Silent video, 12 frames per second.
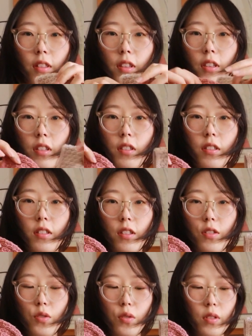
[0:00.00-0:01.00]
these
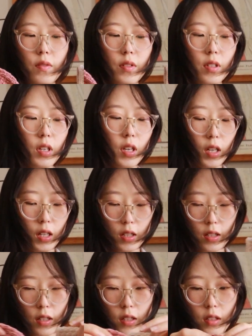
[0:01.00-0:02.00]
in 2 different
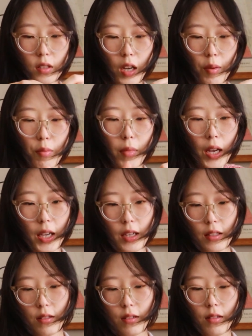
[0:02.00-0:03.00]
colors. I
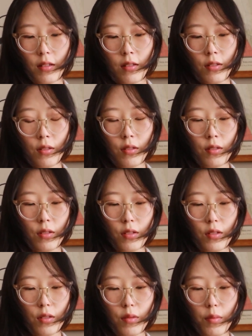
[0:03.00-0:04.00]
might
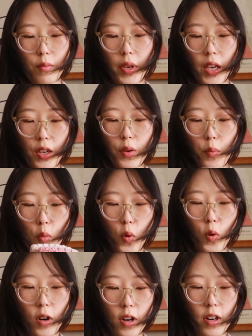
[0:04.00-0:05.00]
make
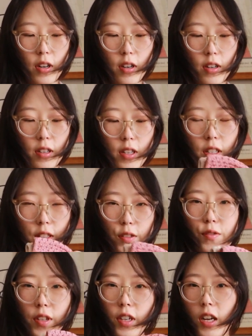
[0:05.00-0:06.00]
more in
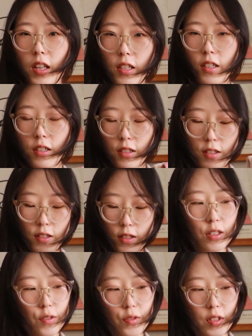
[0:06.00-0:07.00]
different colors,
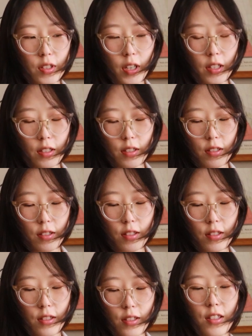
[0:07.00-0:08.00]
in different
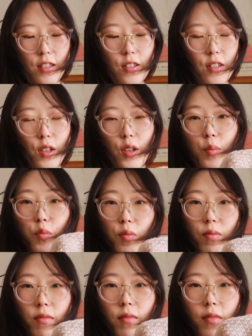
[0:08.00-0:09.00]
sizes. This is the
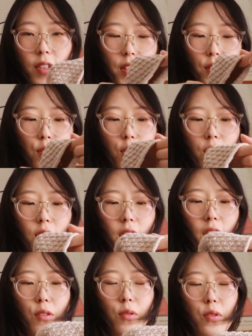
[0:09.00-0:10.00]
like little,
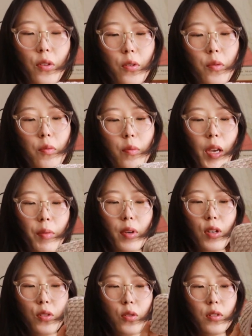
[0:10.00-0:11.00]
I don't know, maybe
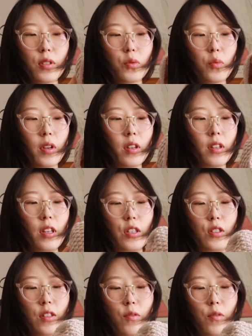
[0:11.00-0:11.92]
I'll use this when it's